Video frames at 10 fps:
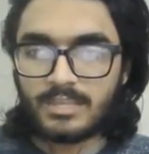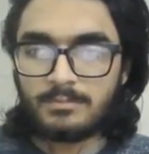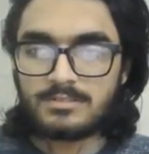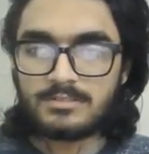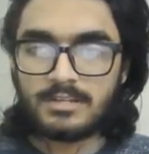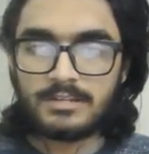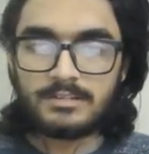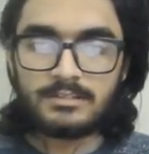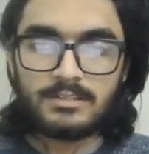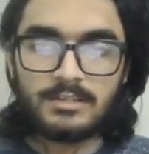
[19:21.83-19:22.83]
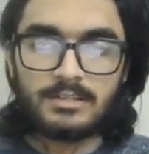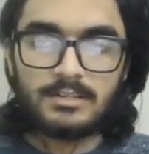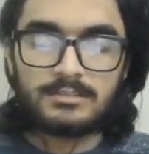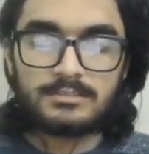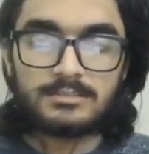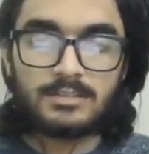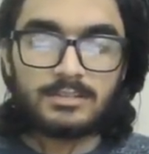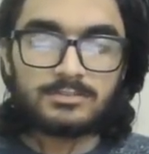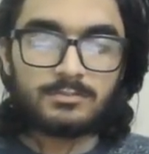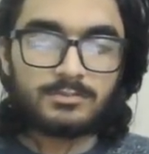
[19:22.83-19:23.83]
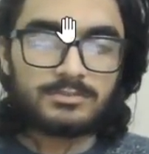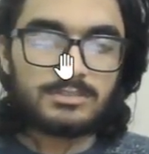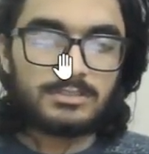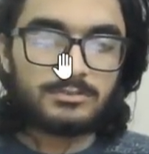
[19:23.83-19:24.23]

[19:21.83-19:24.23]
image slider. This is also mostly